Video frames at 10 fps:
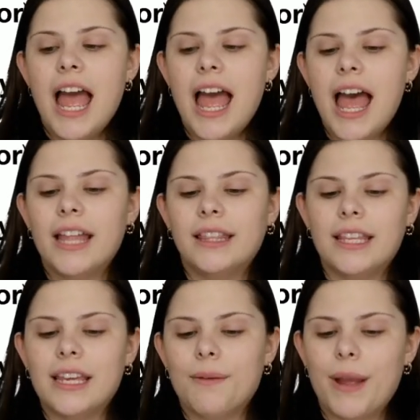And
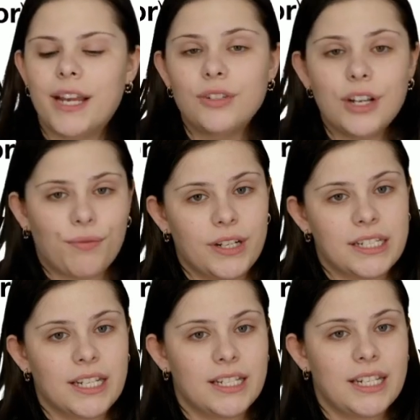the main two
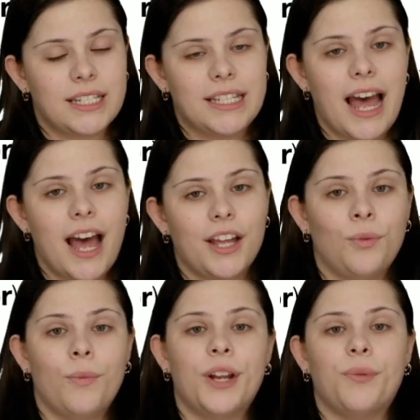differences is
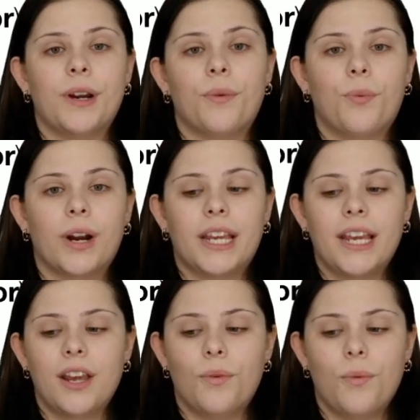that when we're
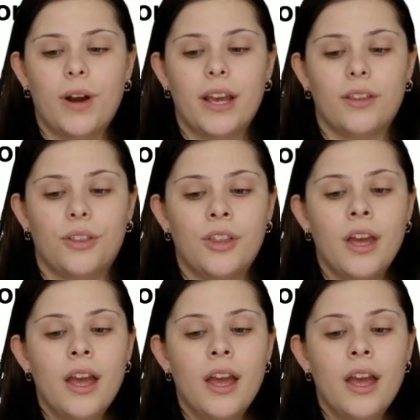working with